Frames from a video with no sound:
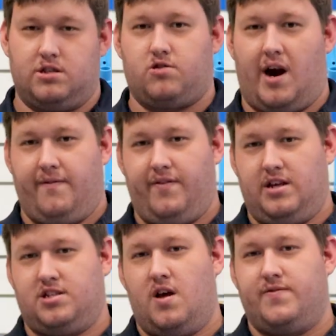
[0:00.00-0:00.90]
just great for
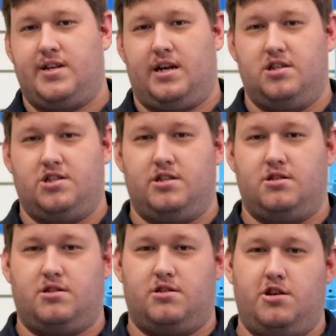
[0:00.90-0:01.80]
your service
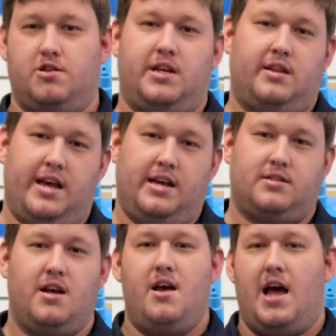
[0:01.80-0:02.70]
technicians using these